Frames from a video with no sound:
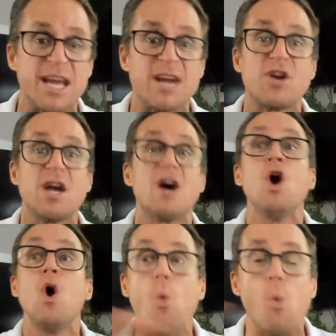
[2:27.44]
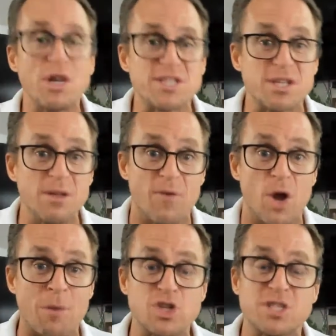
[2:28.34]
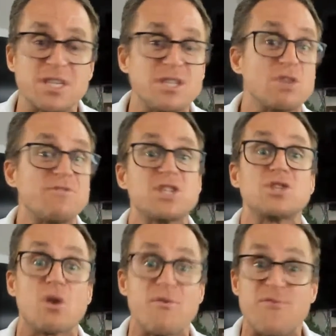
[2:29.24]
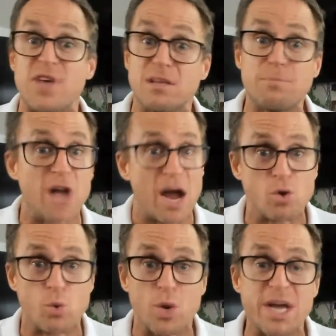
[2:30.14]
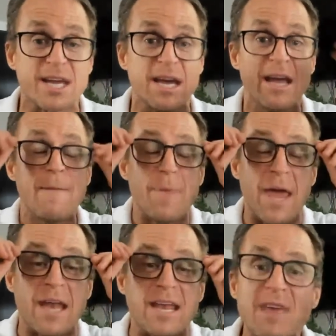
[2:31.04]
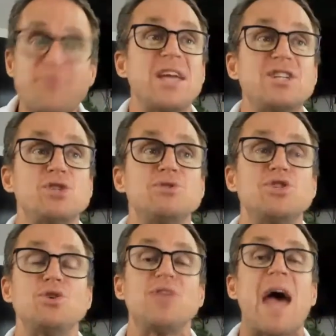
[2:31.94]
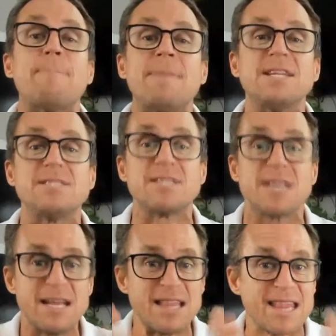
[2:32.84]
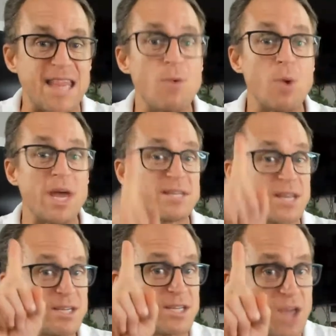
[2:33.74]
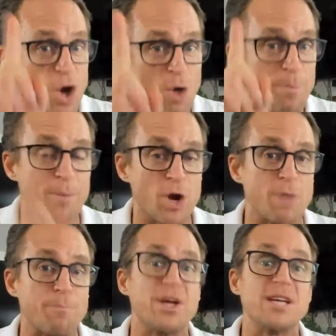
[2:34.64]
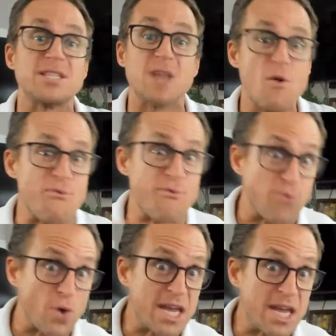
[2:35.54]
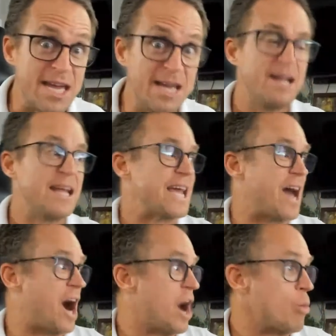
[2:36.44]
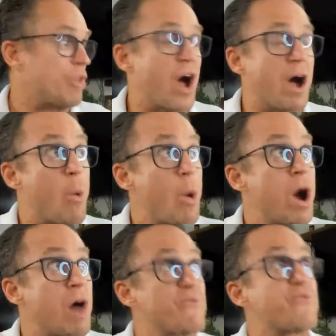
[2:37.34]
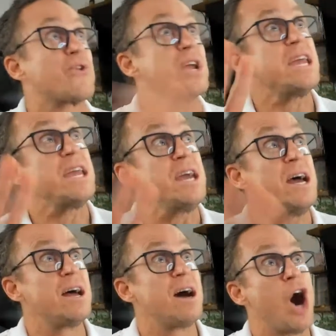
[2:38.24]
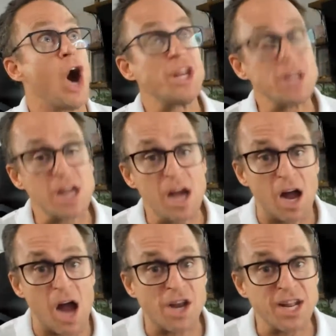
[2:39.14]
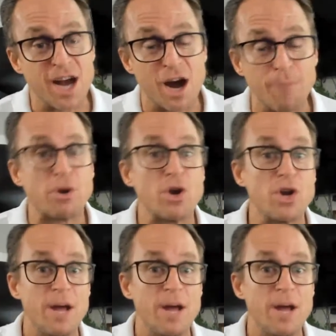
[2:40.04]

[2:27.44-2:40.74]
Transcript: area, what emergency services are available, how quick. And if they choose you, that means that they went to the open marketplace free with a free, unencumbered,